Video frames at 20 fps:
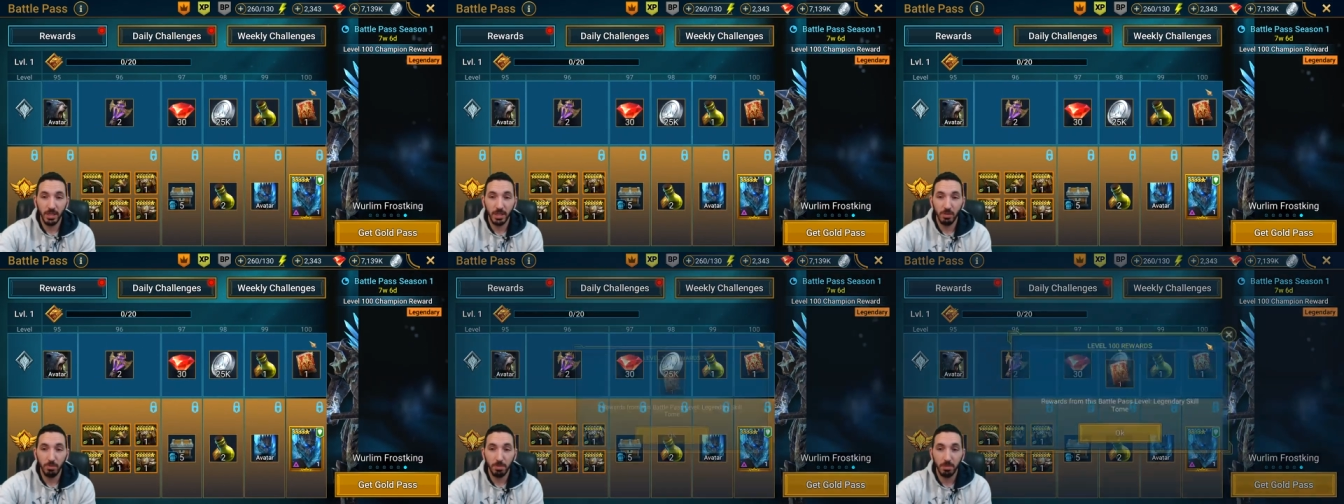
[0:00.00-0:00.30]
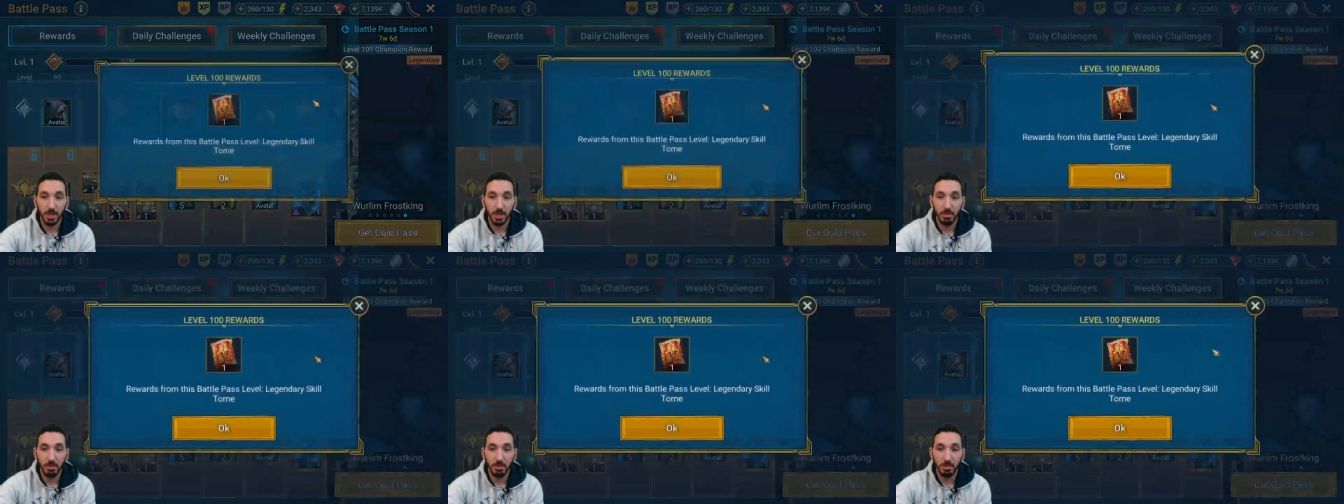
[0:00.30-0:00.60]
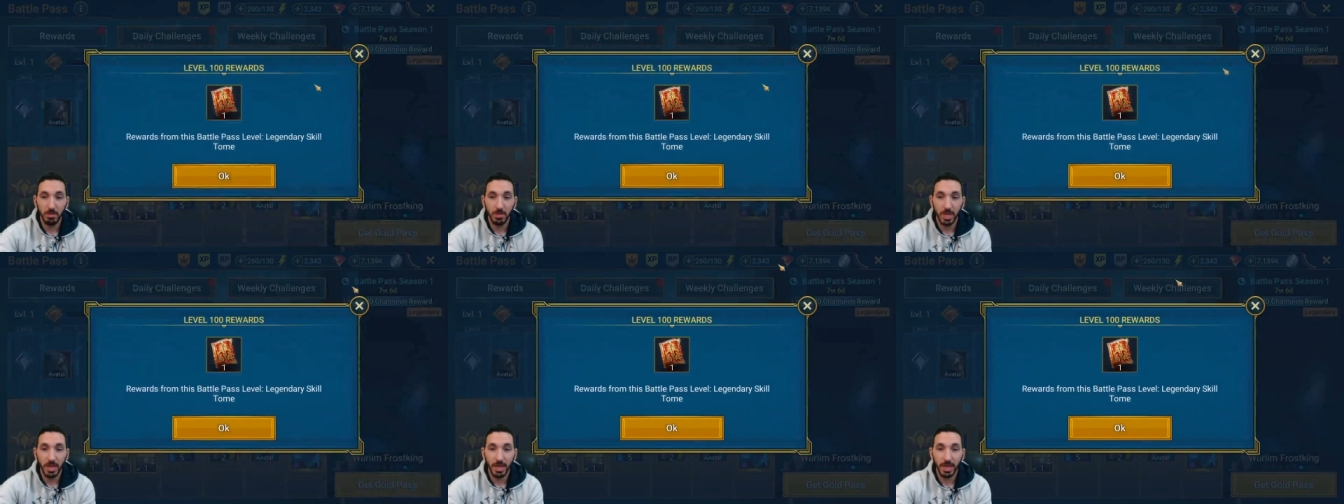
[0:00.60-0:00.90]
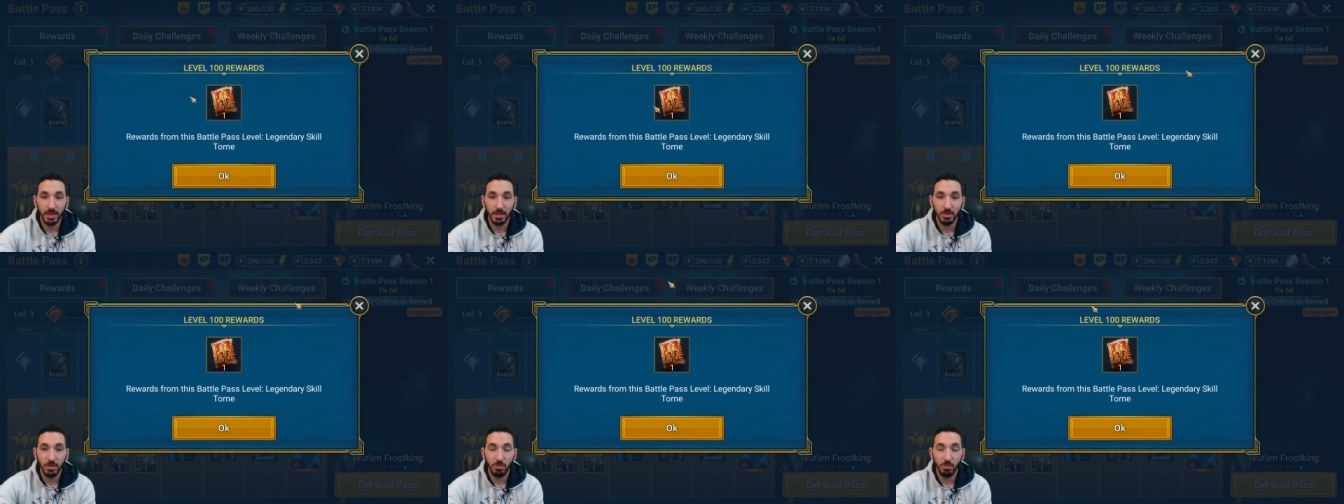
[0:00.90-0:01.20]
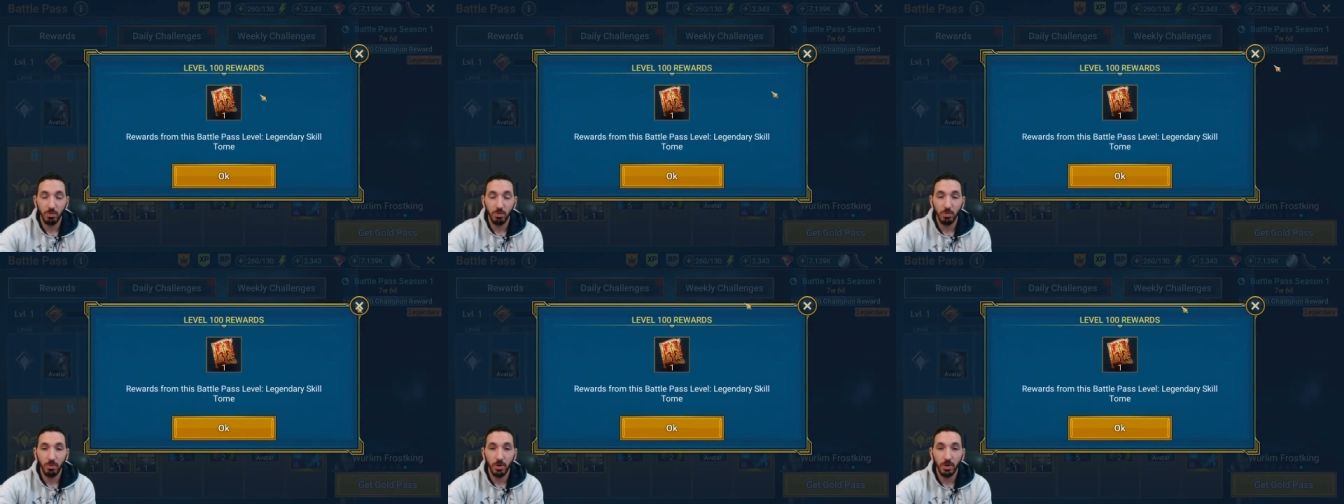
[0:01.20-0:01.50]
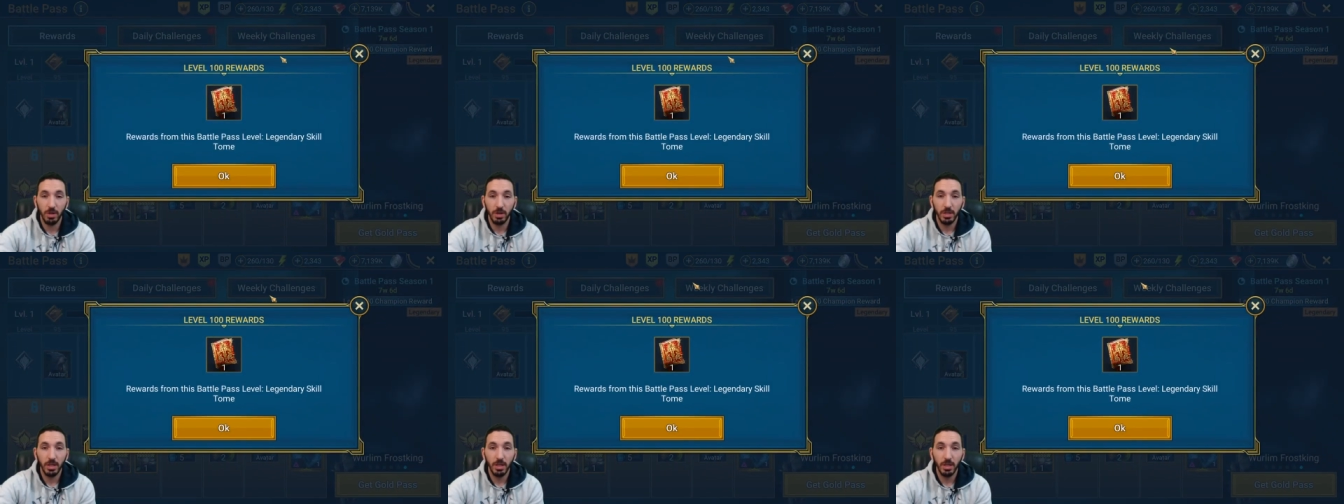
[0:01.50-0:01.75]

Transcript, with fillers: you'll be able to get the top reward,